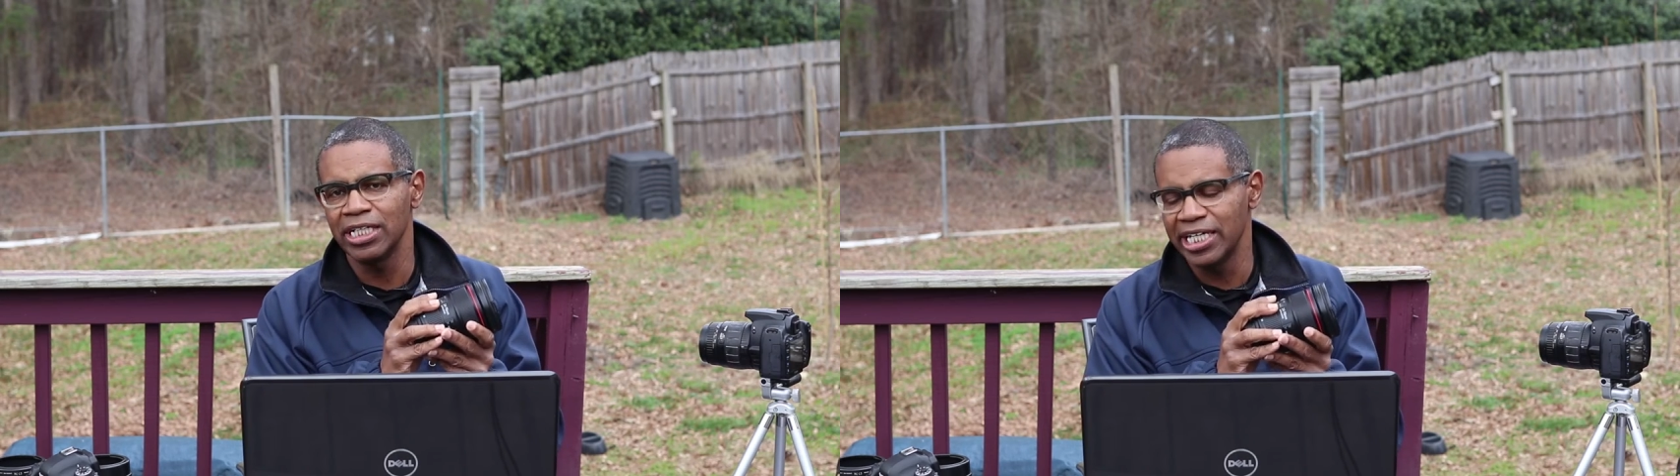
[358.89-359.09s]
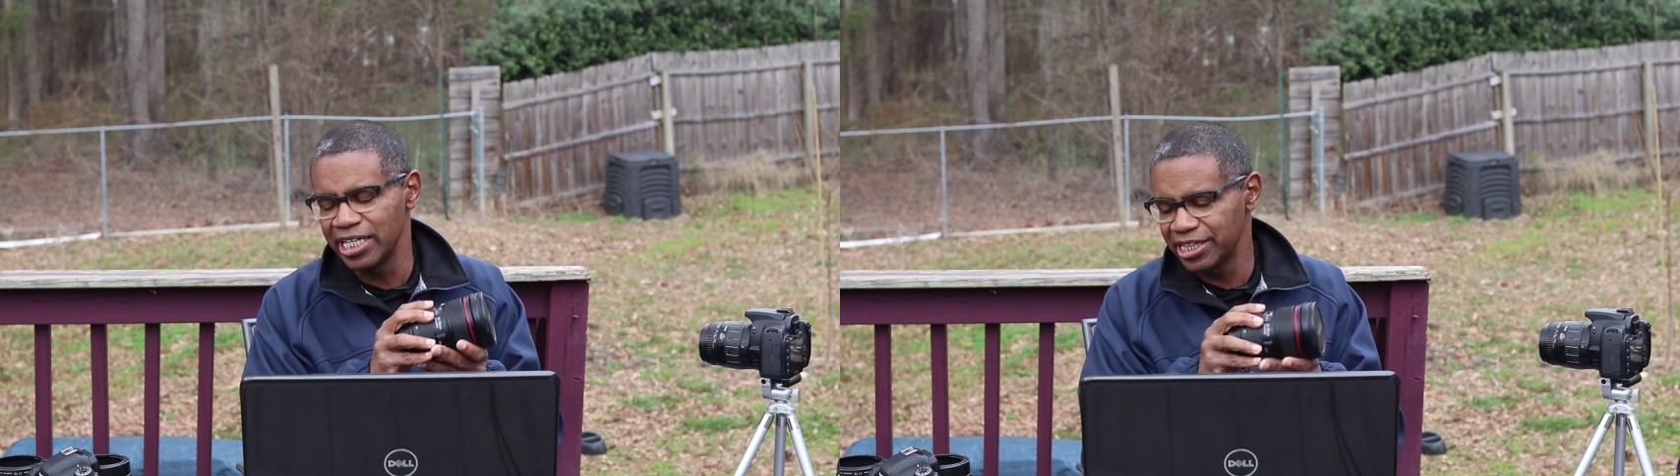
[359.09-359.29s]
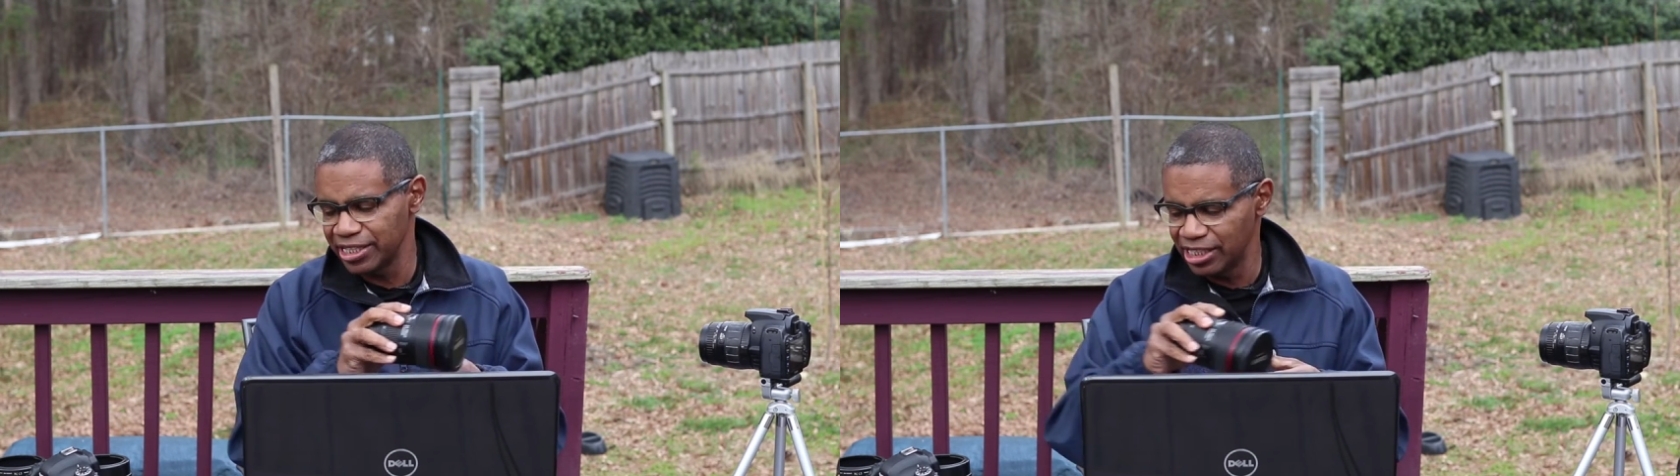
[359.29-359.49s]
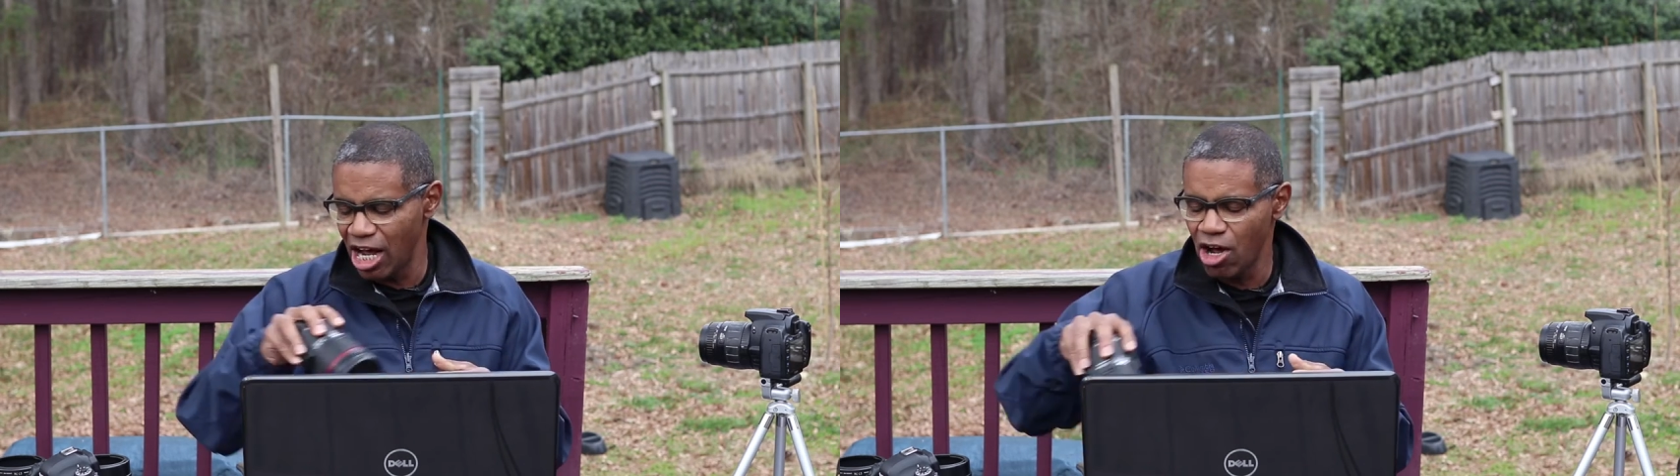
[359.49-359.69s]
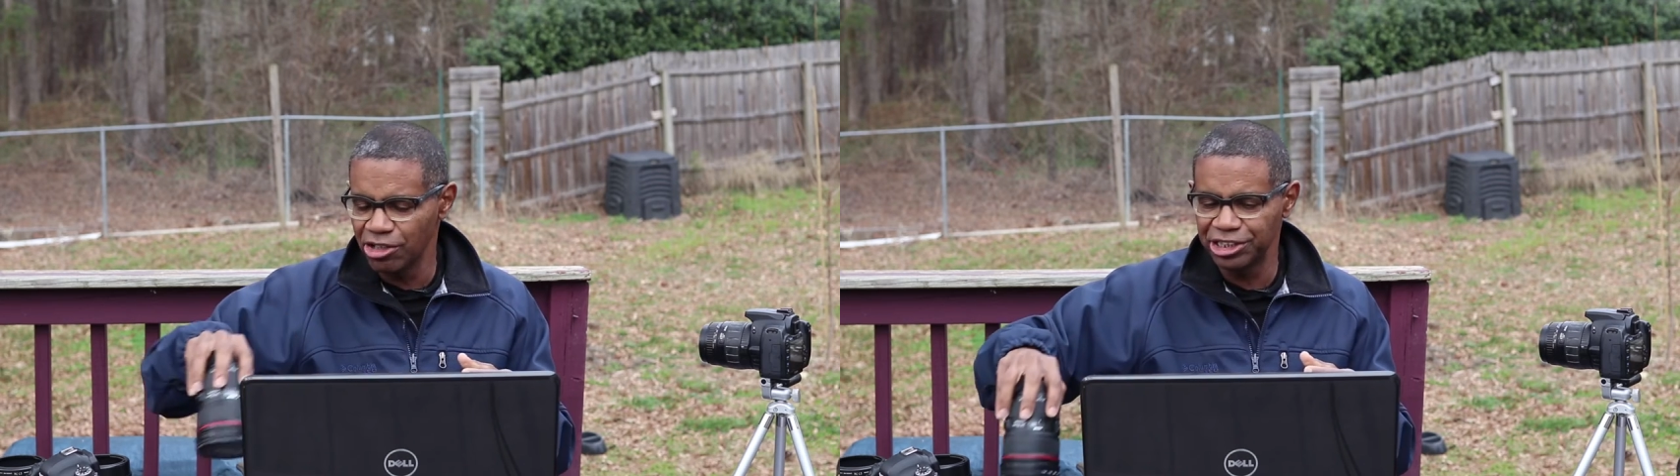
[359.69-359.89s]
length
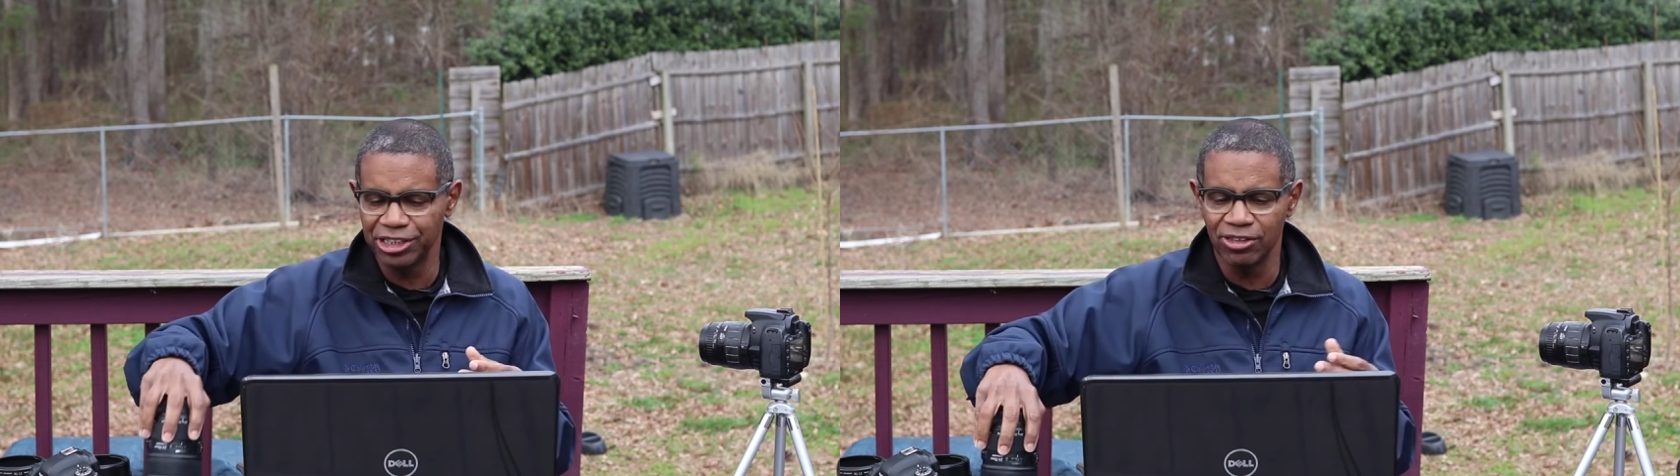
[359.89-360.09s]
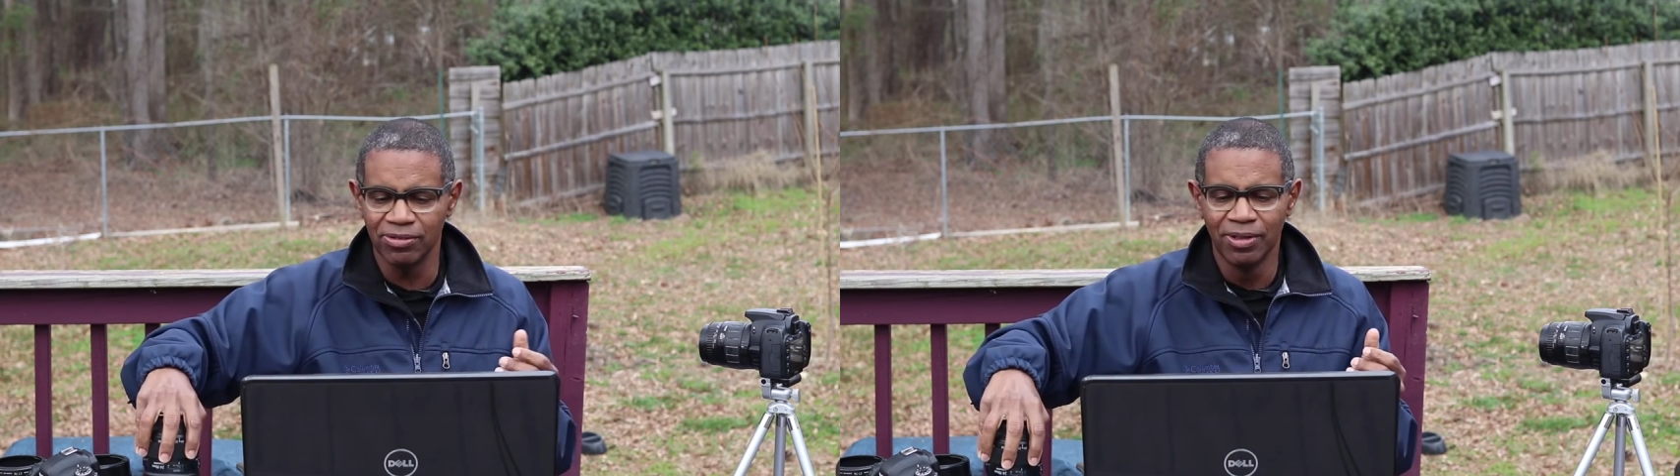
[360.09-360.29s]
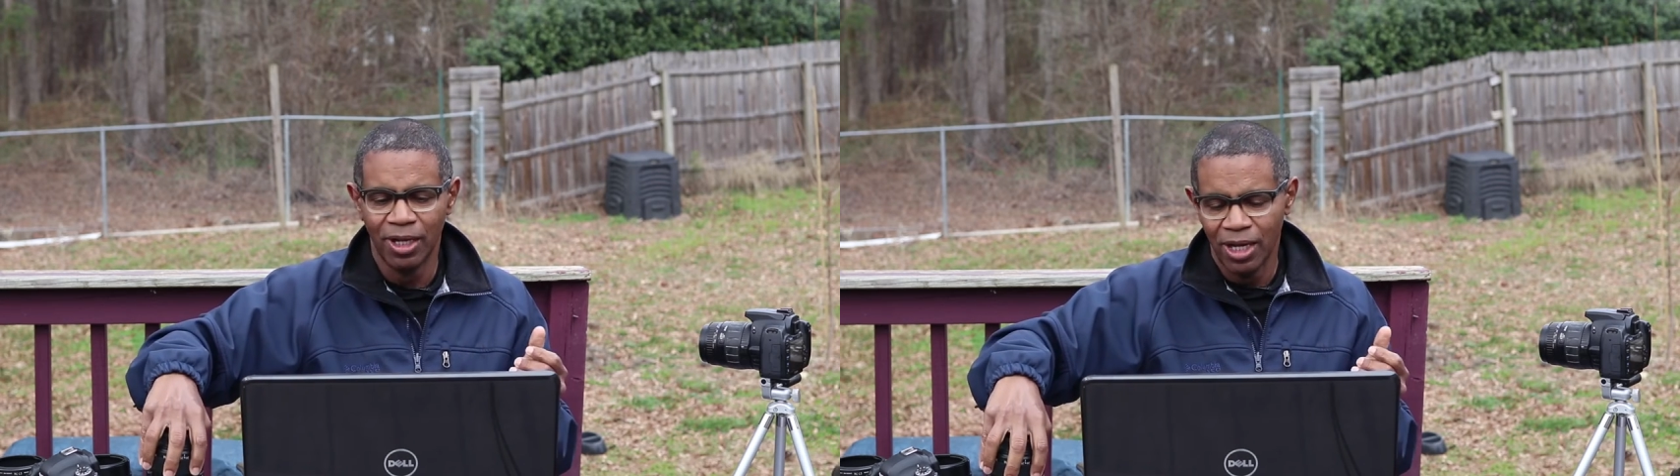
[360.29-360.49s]
also.